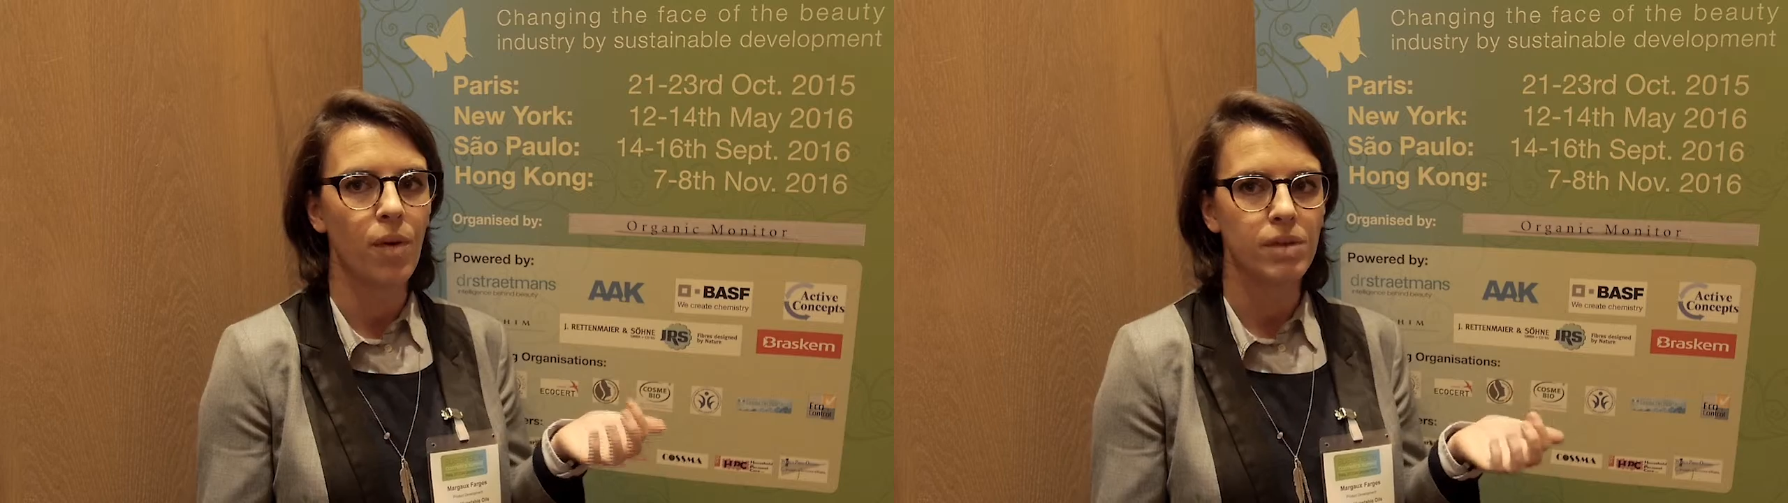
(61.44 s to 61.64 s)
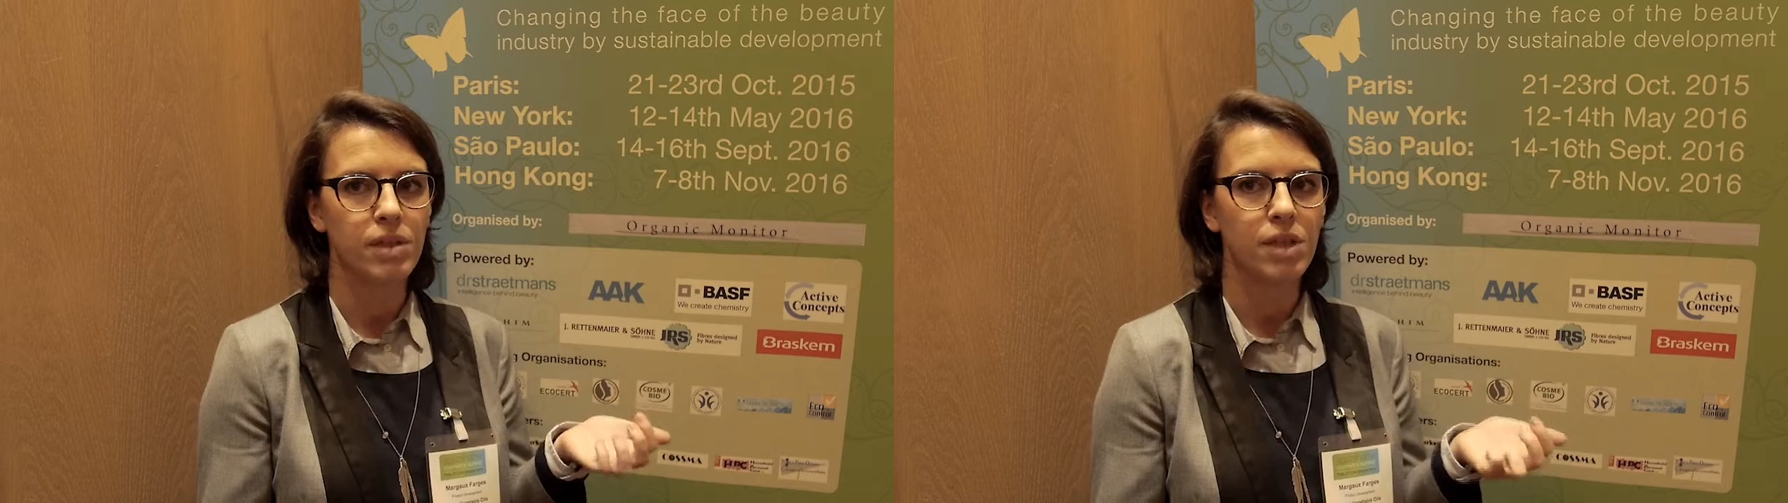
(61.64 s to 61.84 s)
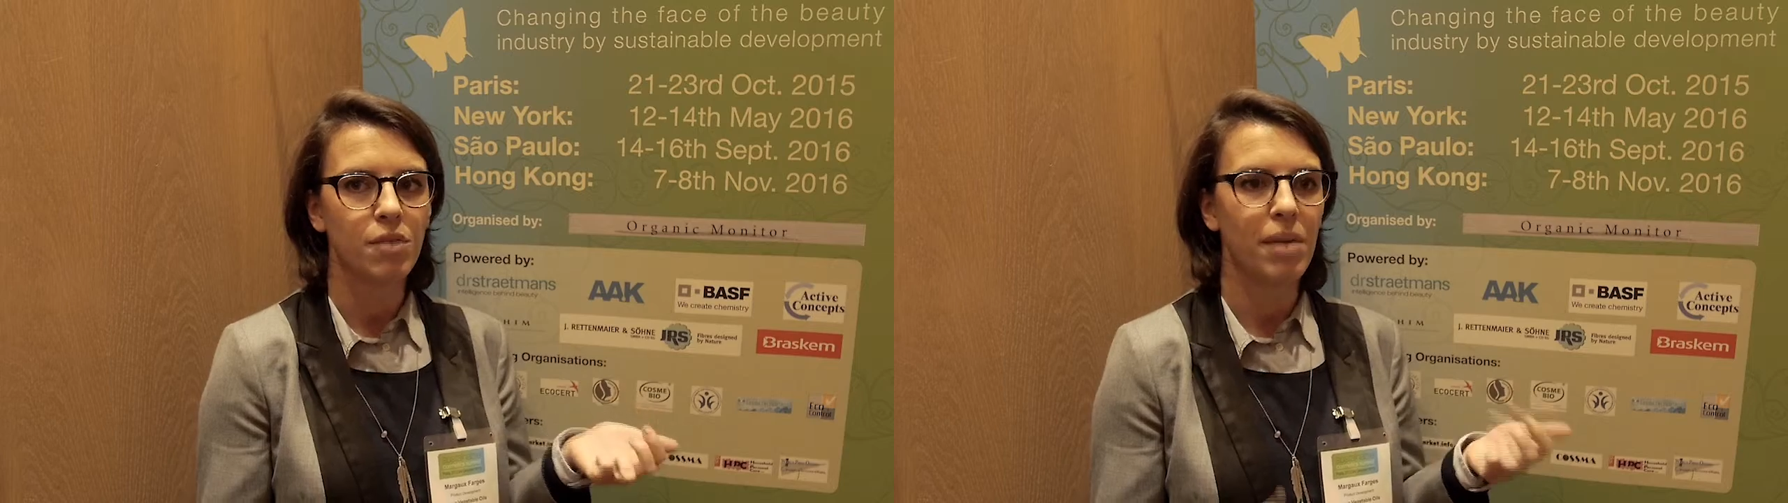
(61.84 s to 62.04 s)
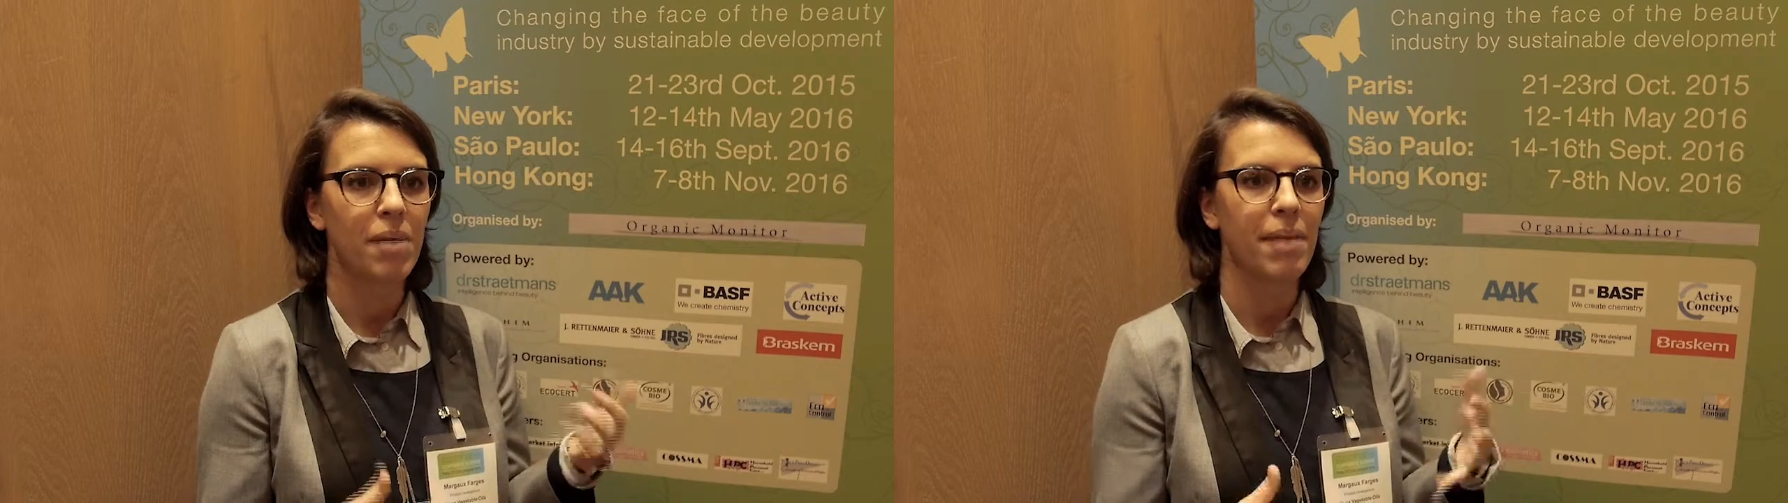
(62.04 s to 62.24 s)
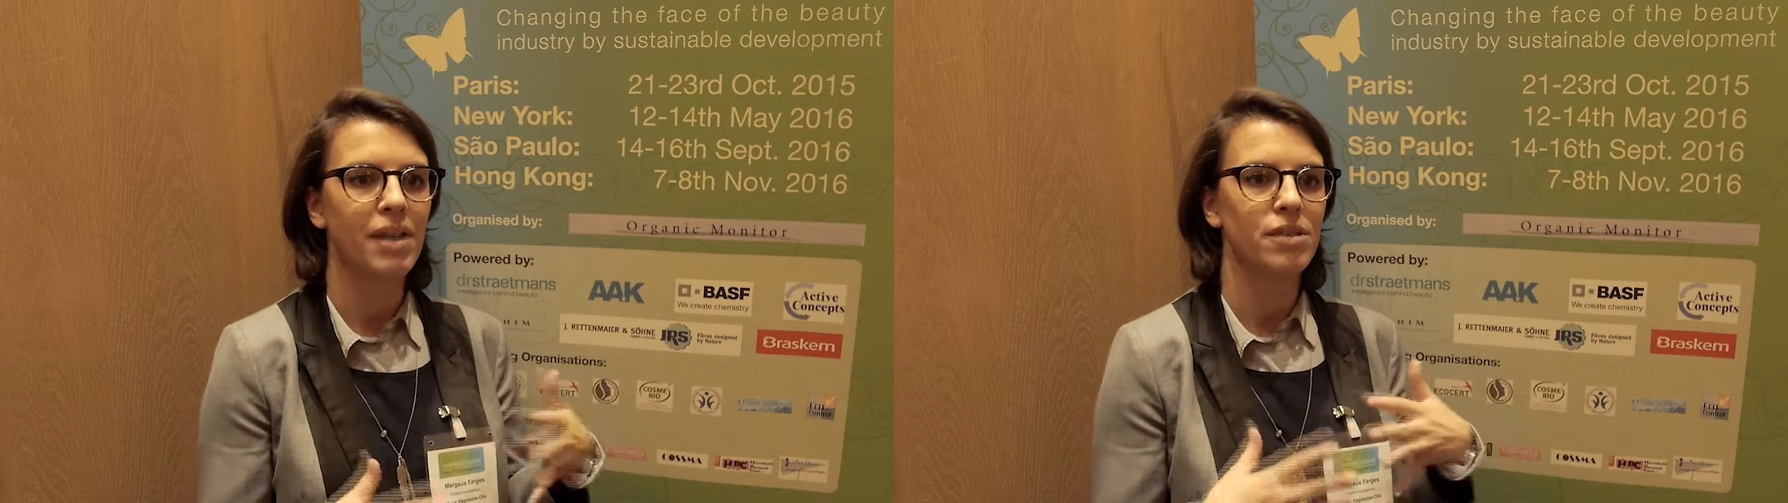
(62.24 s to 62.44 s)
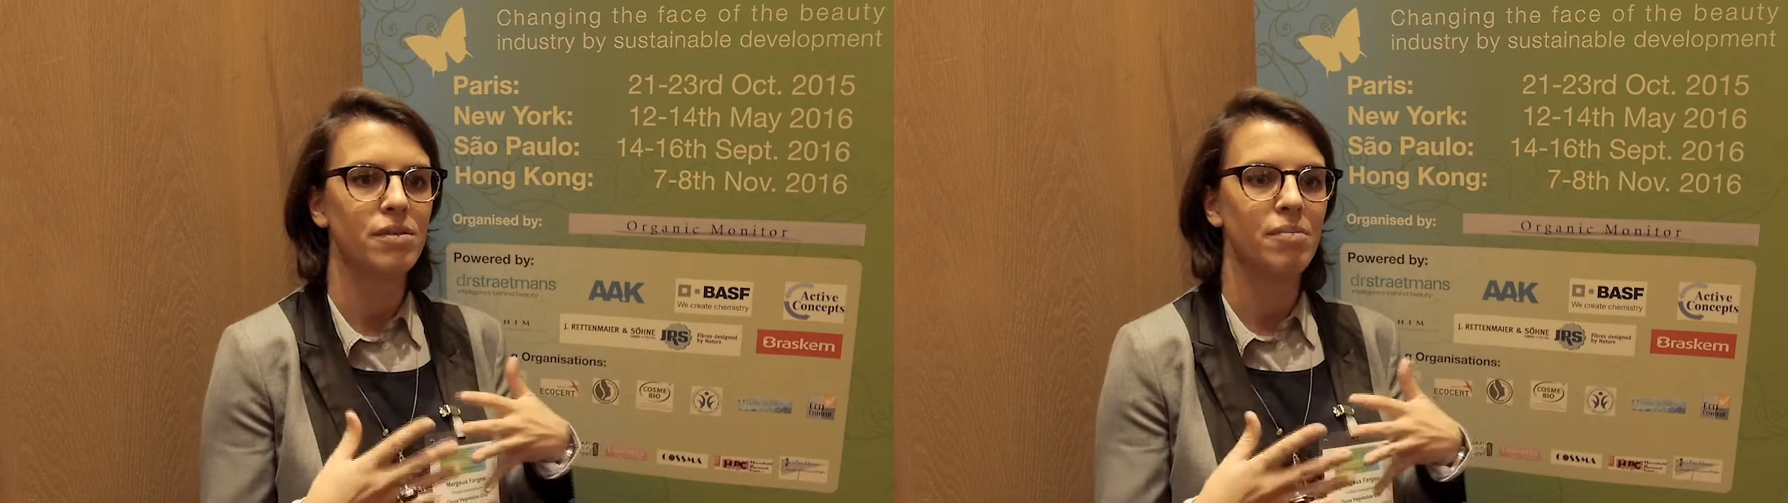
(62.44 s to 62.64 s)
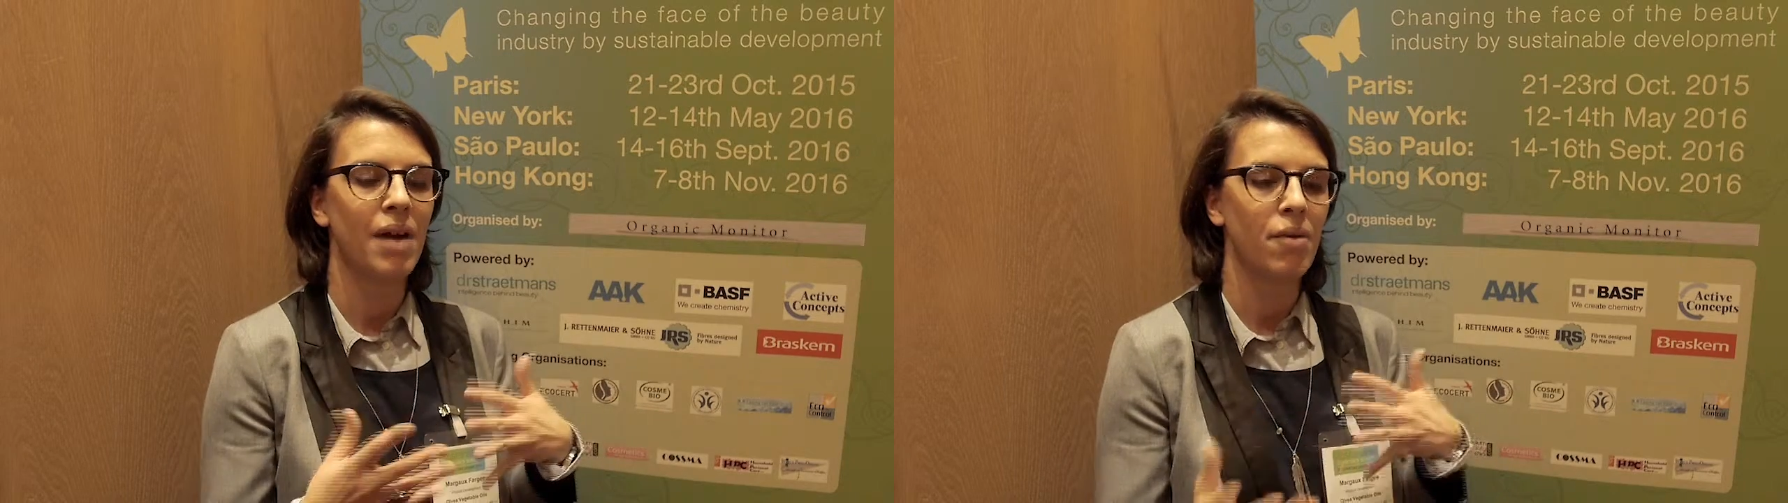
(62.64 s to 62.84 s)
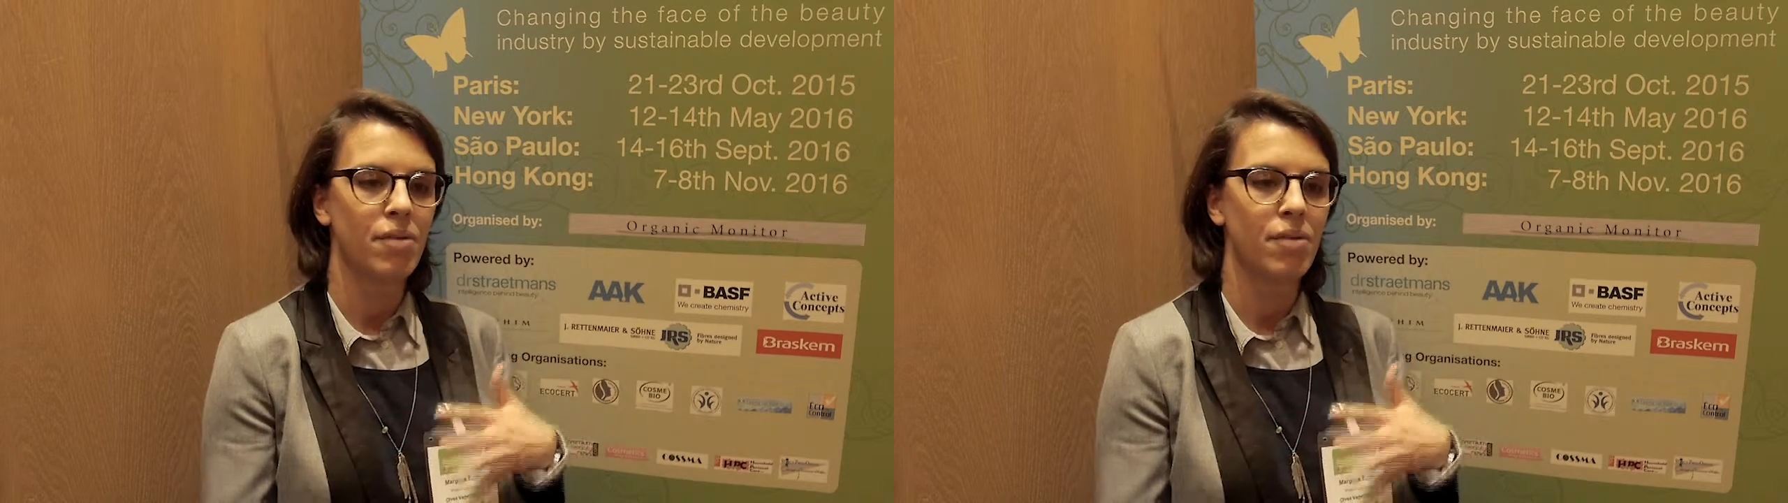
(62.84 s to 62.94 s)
want my